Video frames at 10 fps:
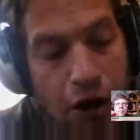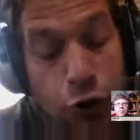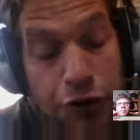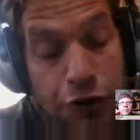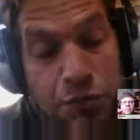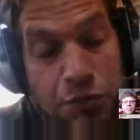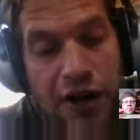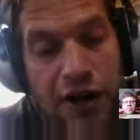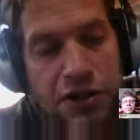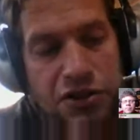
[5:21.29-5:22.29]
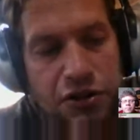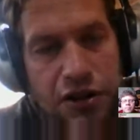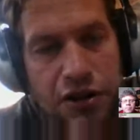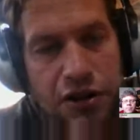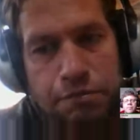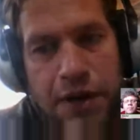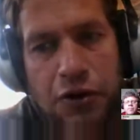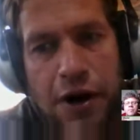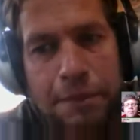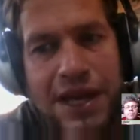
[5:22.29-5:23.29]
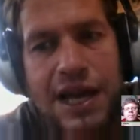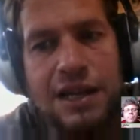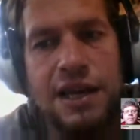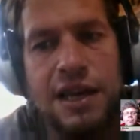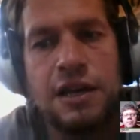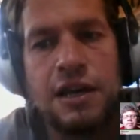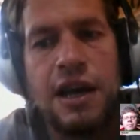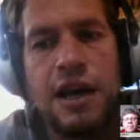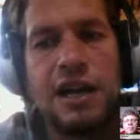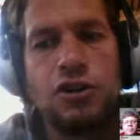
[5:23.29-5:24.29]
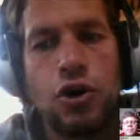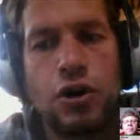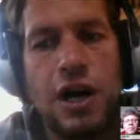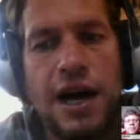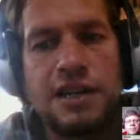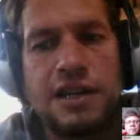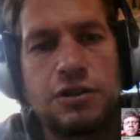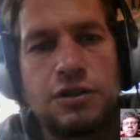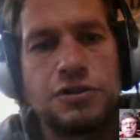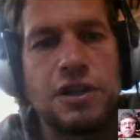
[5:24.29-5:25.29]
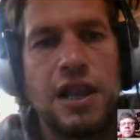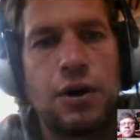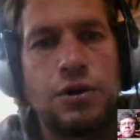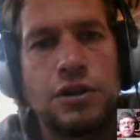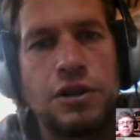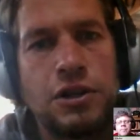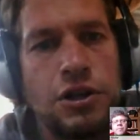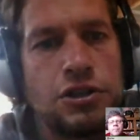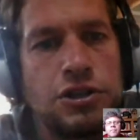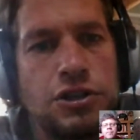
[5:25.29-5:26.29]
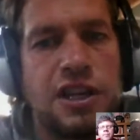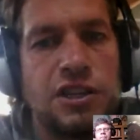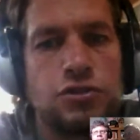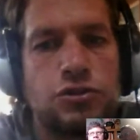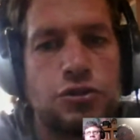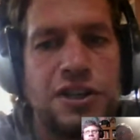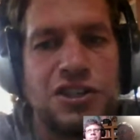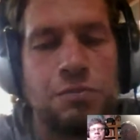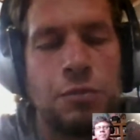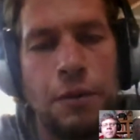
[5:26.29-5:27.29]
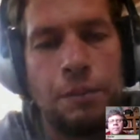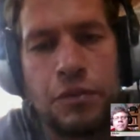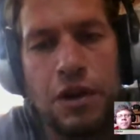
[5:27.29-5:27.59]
Turismo and the Ministry of Medio Ambiente, and no contact was allowed to Quito Turismo.